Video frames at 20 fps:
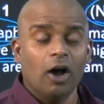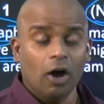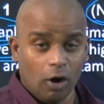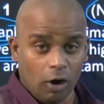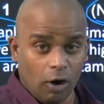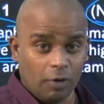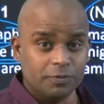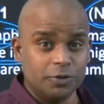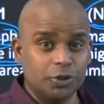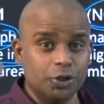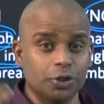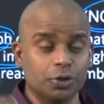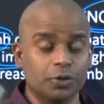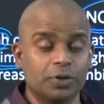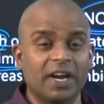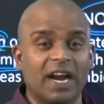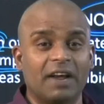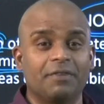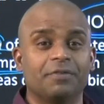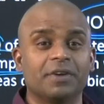of
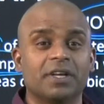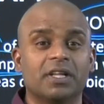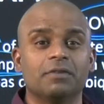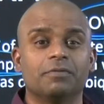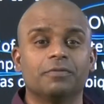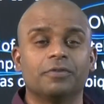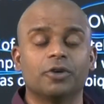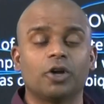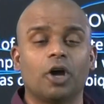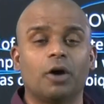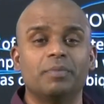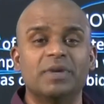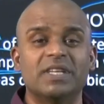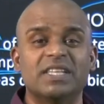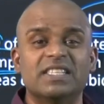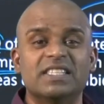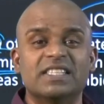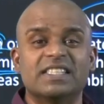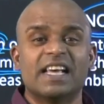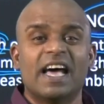geographical
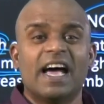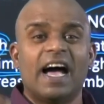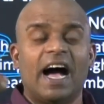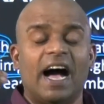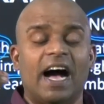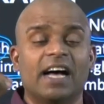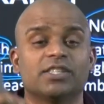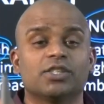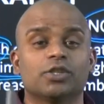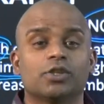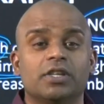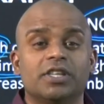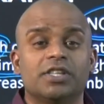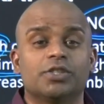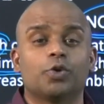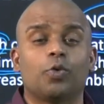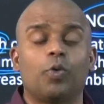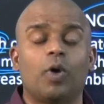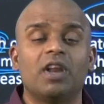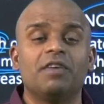phenomena is
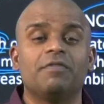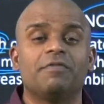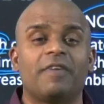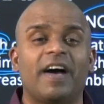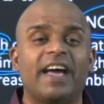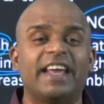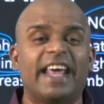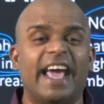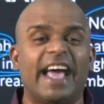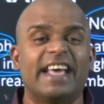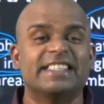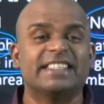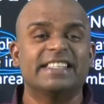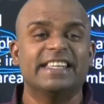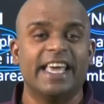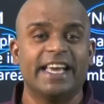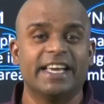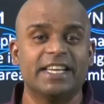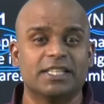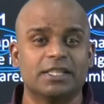qualified as
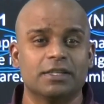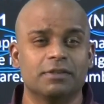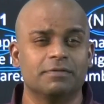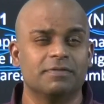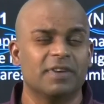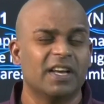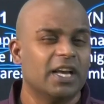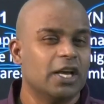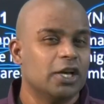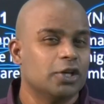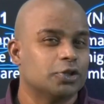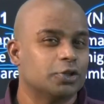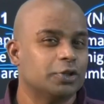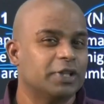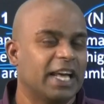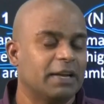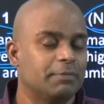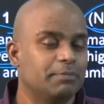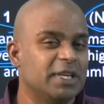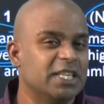negative. So
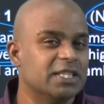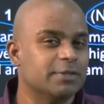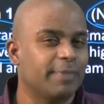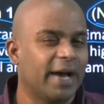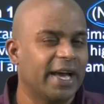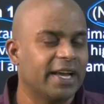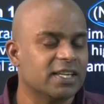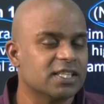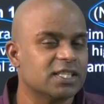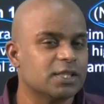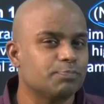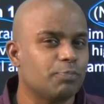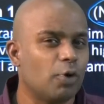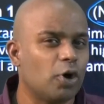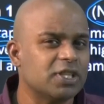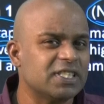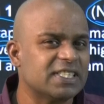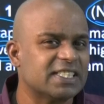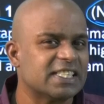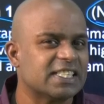that means my
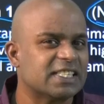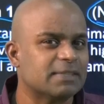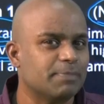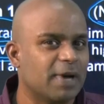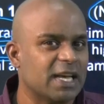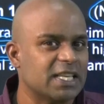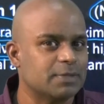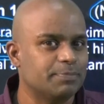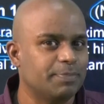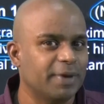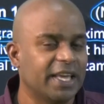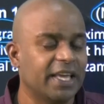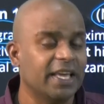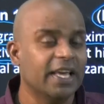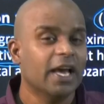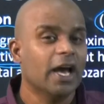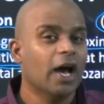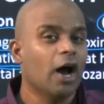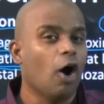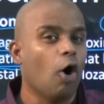responses must be
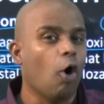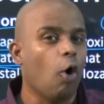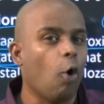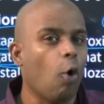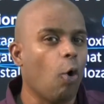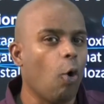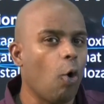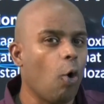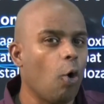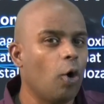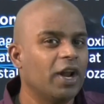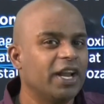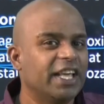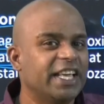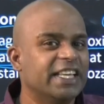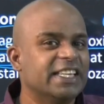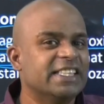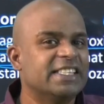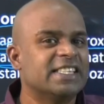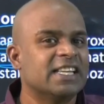all
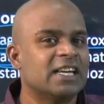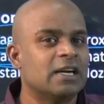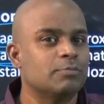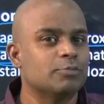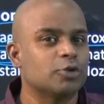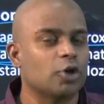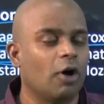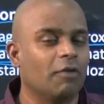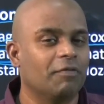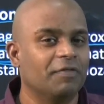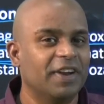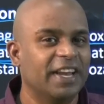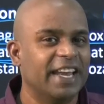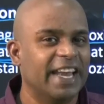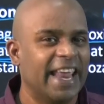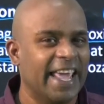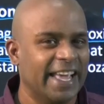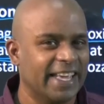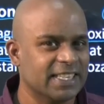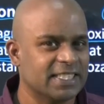in terms of
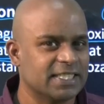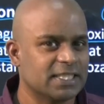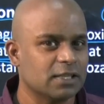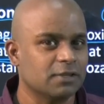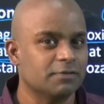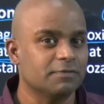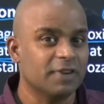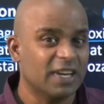negative